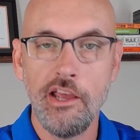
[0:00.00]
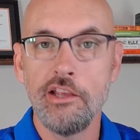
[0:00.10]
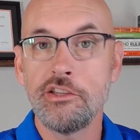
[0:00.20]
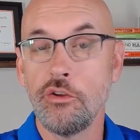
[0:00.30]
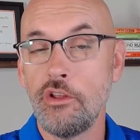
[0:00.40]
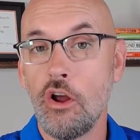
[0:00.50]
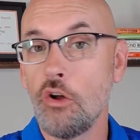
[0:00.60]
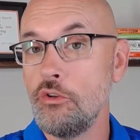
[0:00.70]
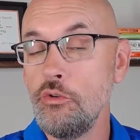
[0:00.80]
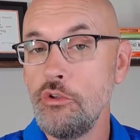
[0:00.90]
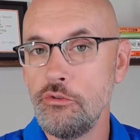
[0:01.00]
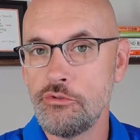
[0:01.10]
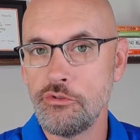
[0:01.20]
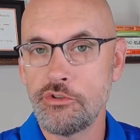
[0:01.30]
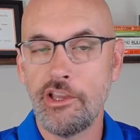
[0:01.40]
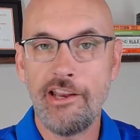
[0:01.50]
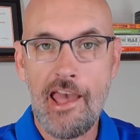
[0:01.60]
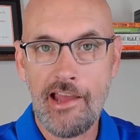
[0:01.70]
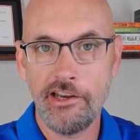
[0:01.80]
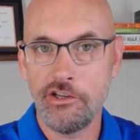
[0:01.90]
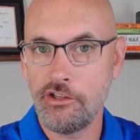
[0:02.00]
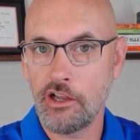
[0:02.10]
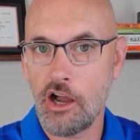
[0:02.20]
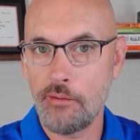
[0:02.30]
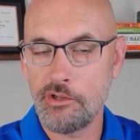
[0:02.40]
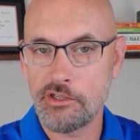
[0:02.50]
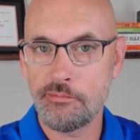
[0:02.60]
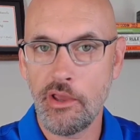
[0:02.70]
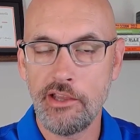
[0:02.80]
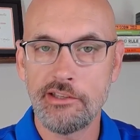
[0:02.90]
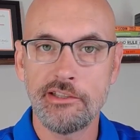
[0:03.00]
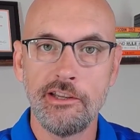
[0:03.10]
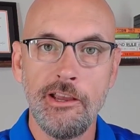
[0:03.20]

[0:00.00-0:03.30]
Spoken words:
so that all new users get added to the common space.